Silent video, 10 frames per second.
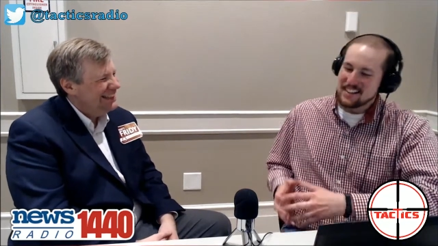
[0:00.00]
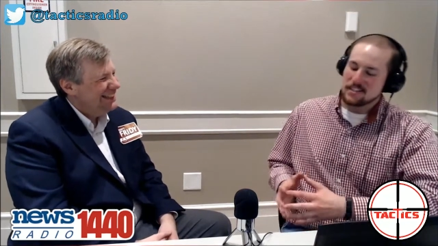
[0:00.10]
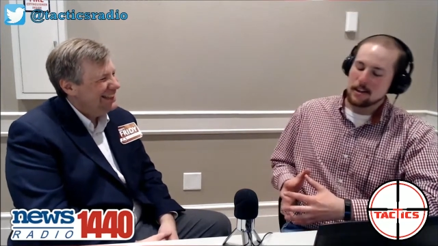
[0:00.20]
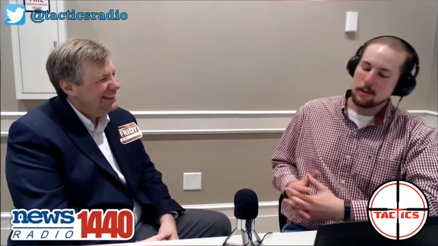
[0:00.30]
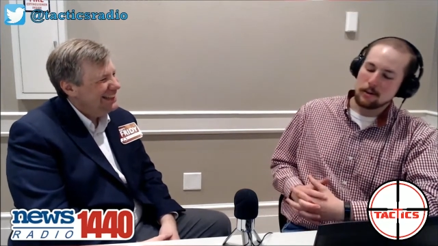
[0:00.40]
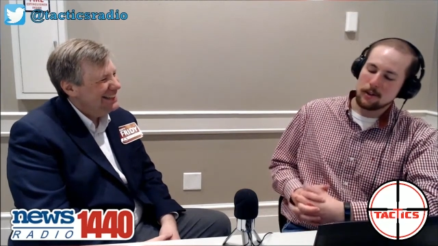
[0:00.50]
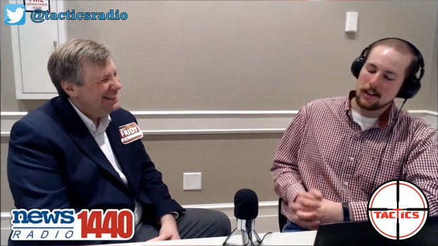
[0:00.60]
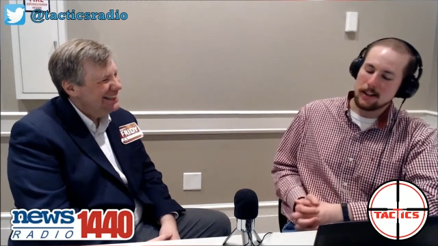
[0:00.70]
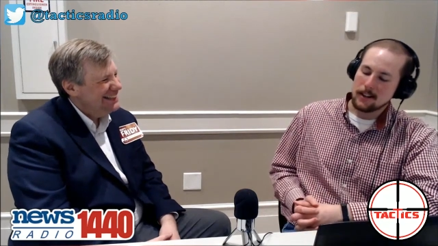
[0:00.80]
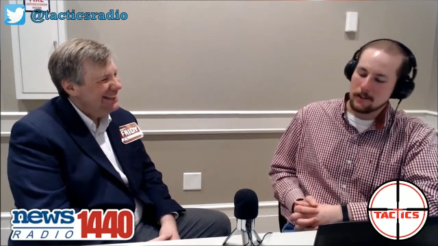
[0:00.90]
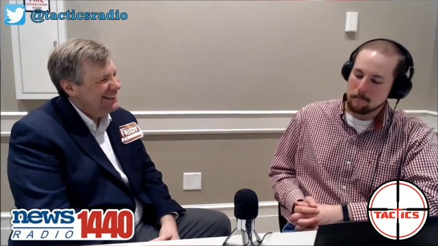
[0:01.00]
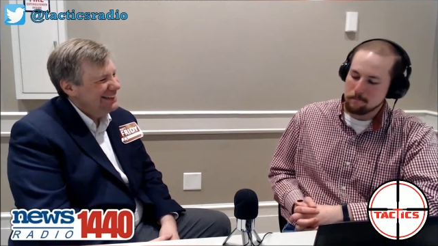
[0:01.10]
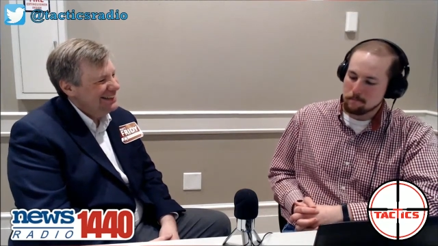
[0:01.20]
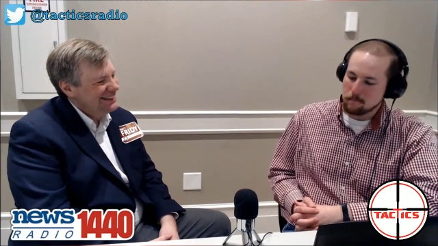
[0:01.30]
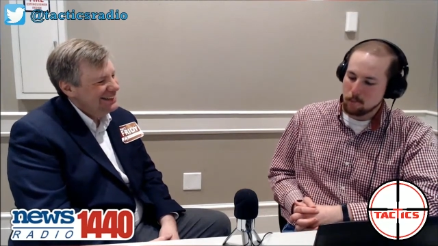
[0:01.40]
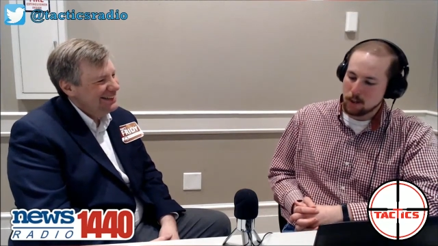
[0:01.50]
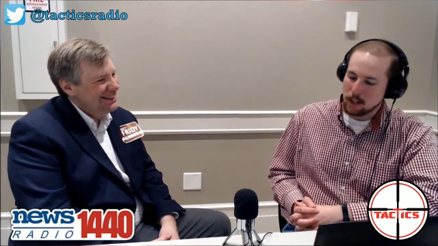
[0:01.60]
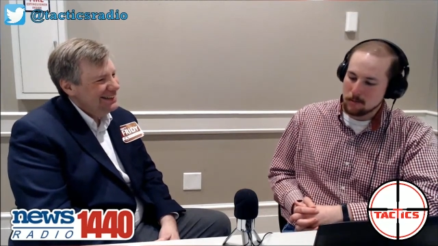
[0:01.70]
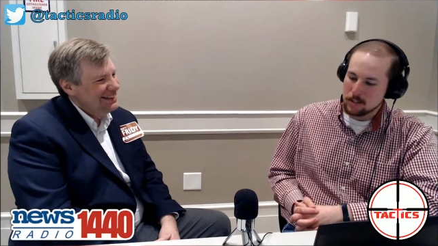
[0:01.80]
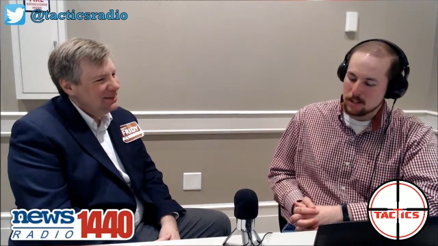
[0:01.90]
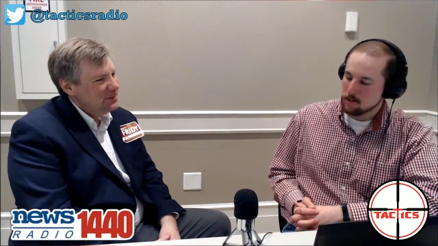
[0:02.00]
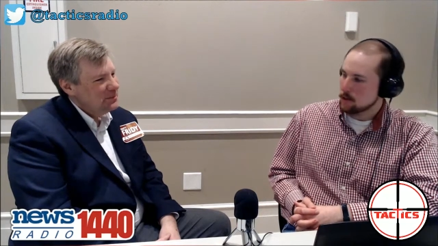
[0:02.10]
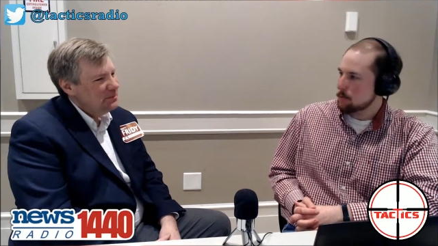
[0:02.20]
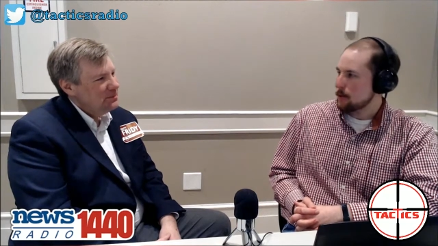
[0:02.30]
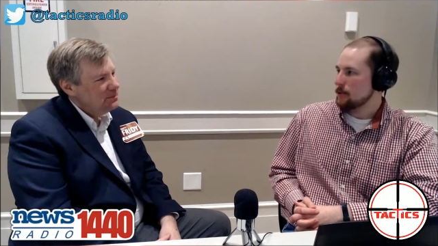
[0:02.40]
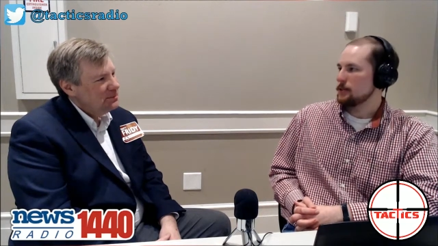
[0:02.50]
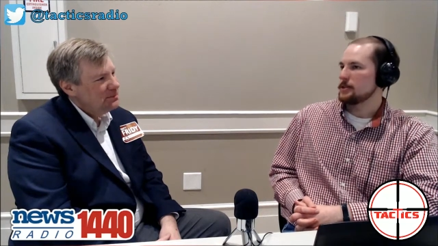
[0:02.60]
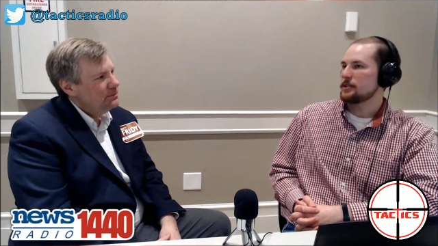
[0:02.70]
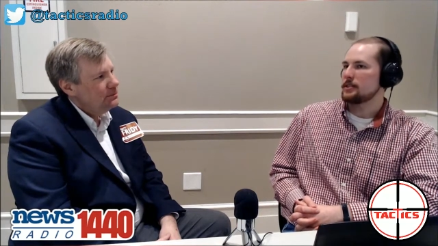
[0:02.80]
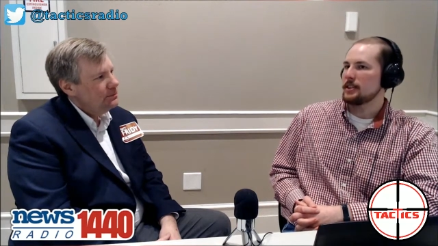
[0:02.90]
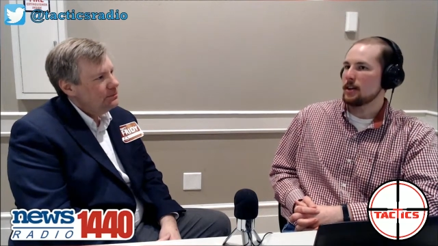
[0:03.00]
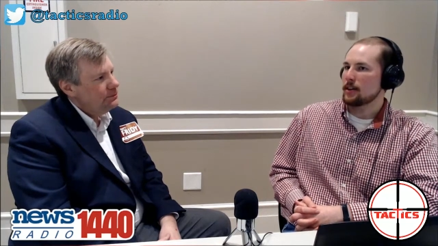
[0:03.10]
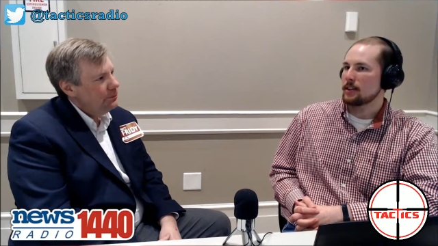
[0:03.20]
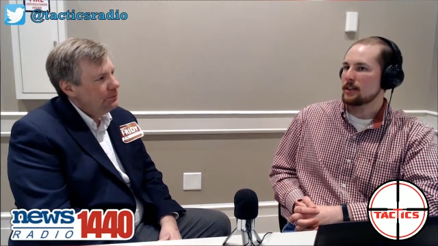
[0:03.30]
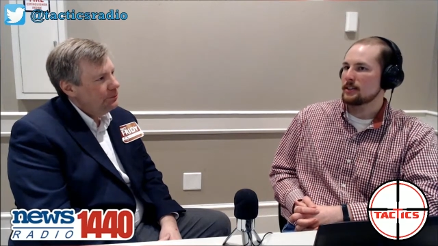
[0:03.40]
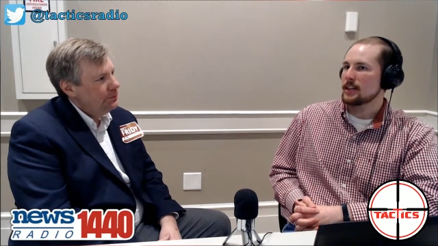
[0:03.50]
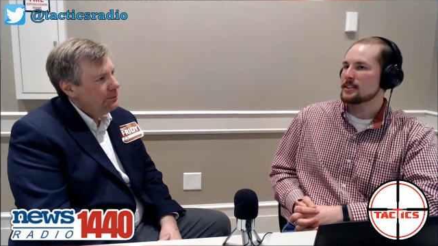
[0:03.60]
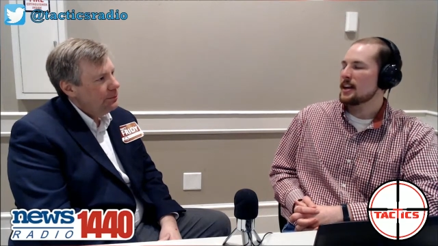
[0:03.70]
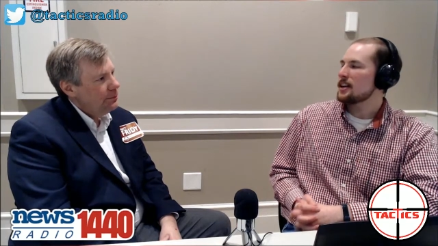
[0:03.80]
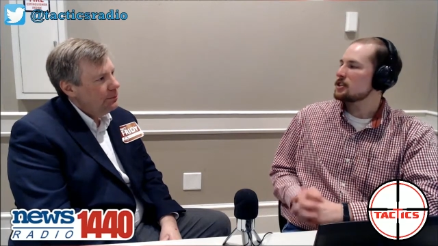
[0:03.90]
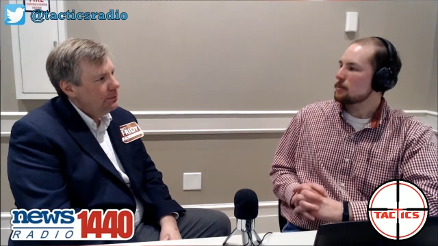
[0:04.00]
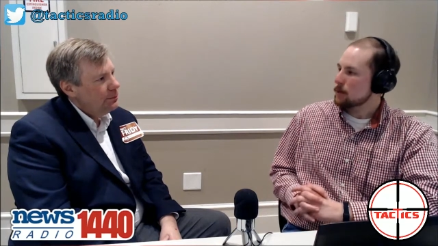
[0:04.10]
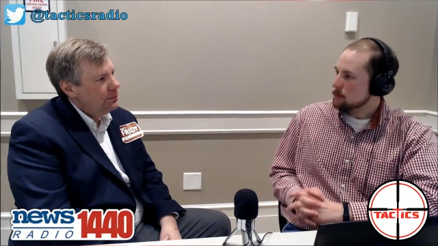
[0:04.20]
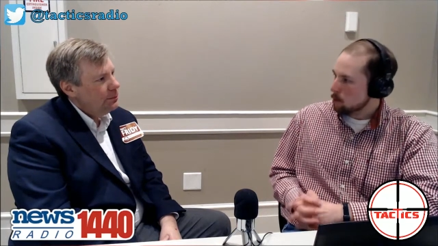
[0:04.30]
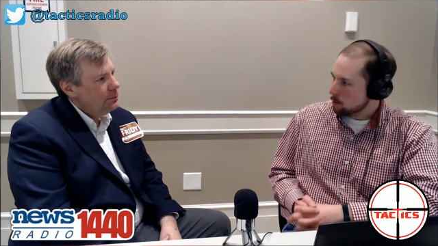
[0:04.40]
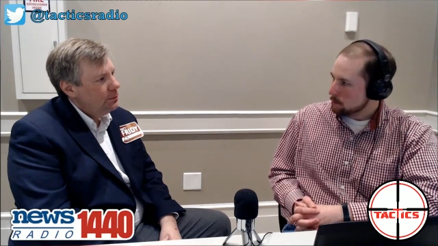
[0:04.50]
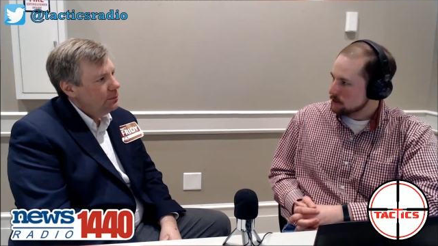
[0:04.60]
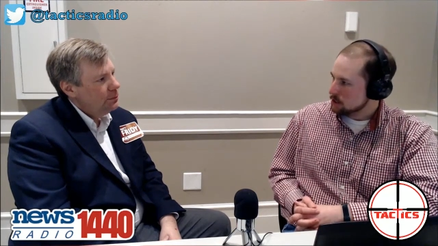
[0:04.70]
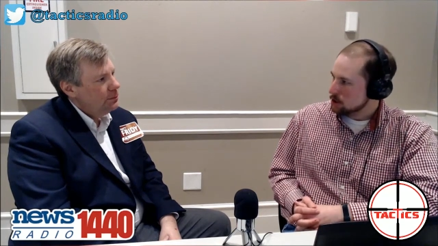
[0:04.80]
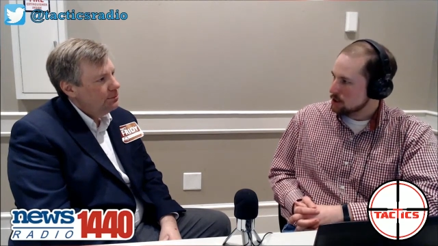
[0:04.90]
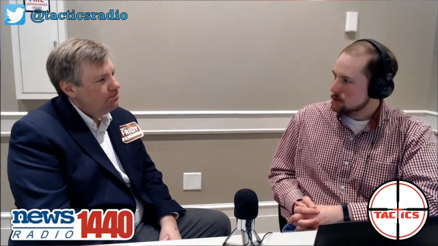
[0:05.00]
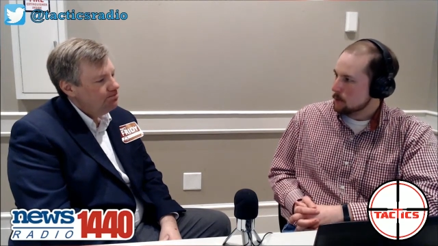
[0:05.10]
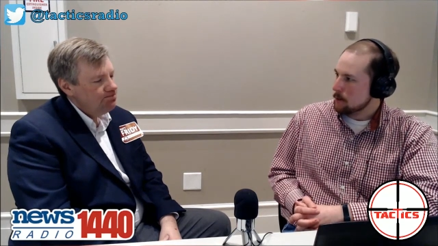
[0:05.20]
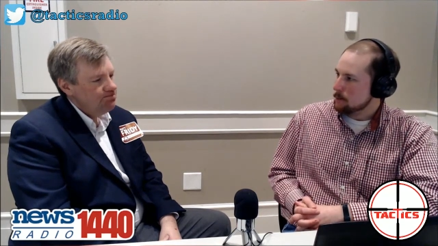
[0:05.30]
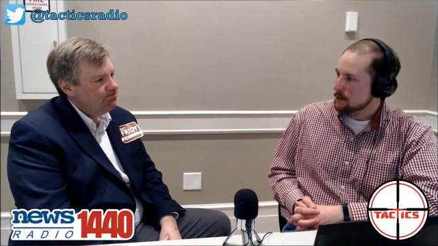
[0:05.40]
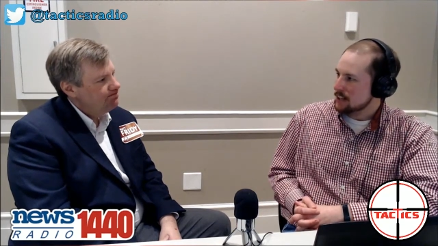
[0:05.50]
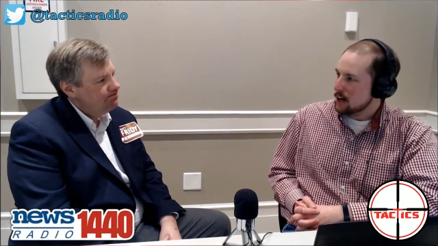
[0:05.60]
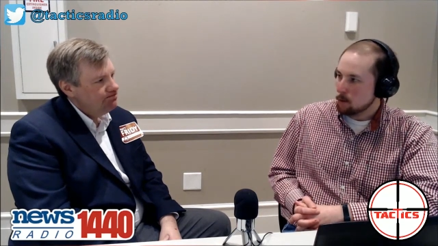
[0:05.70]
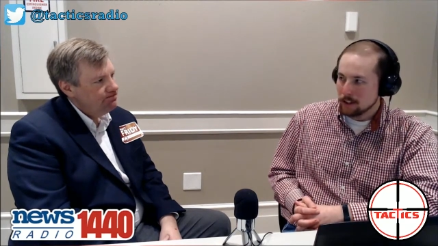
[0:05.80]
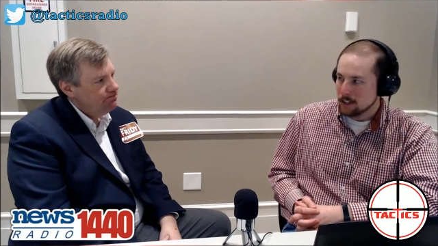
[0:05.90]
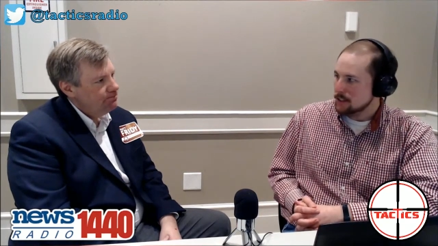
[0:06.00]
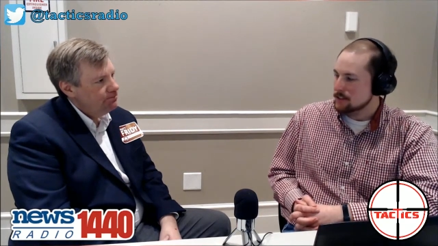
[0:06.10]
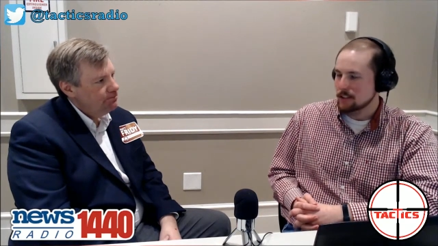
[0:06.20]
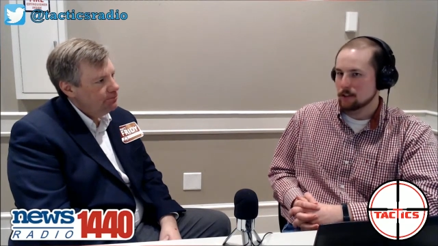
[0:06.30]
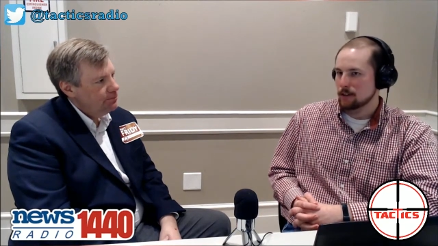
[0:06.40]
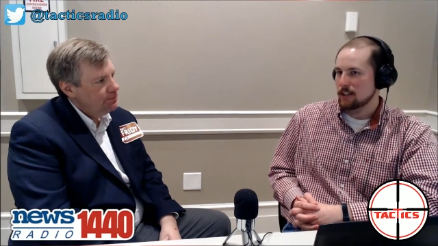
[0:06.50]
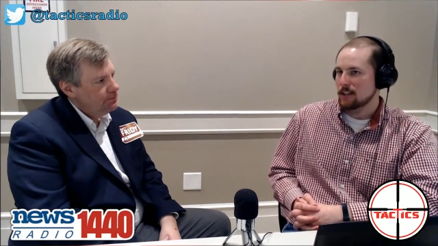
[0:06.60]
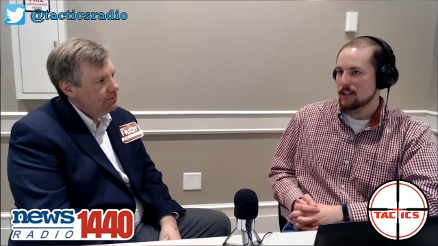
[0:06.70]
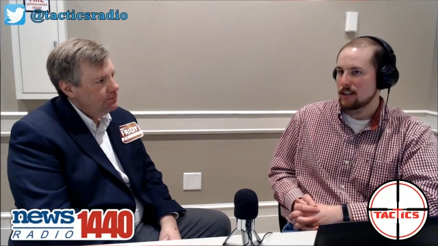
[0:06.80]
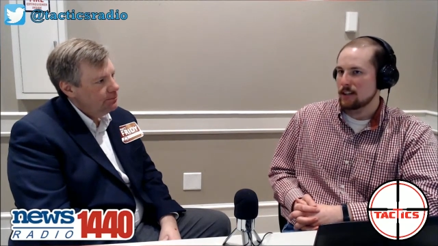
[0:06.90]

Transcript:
Speaker 1: so. Um, when it comes to civil appeals, you know that's not a Supreme Court position. It's probably not one that gets nearly the